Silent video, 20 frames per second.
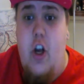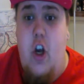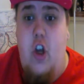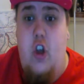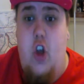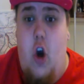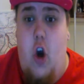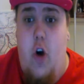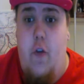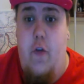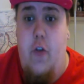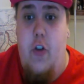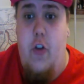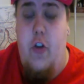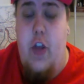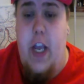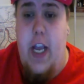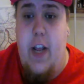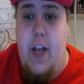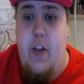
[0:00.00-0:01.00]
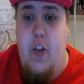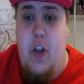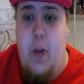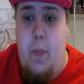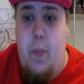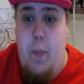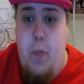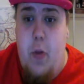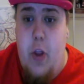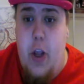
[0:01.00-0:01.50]
sort of
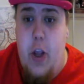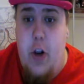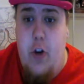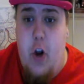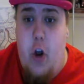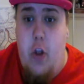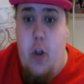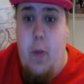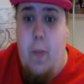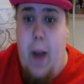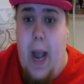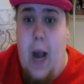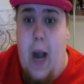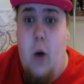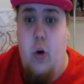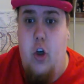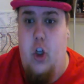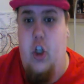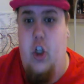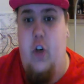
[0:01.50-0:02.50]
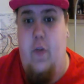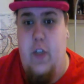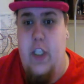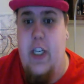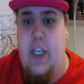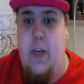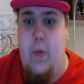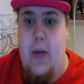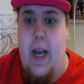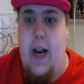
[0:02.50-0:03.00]
the not the powder, because
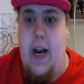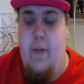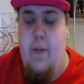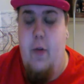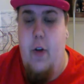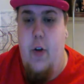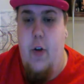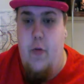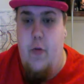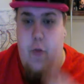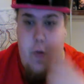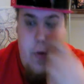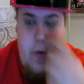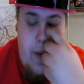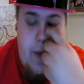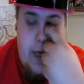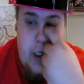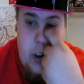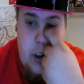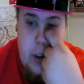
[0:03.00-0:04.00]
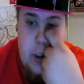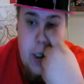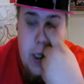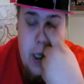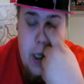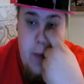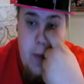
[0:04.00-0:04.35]
obviously you get that from the mixtures,